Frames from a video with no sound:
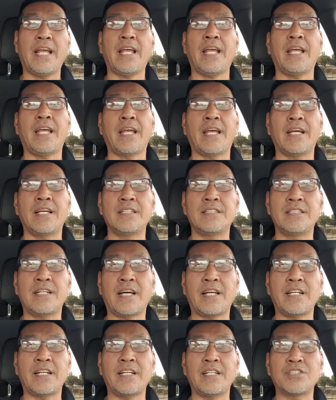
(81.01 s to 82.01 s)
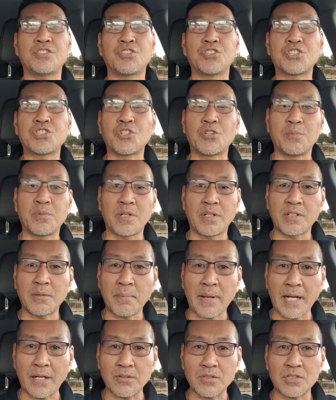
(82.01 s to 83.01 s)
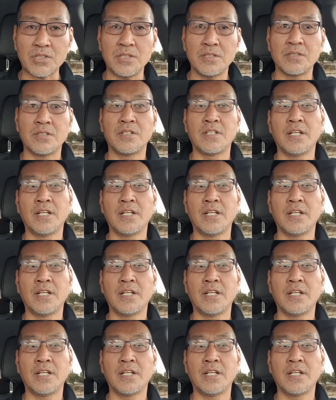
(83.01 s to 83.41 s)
And that is the Sermon on the Mount.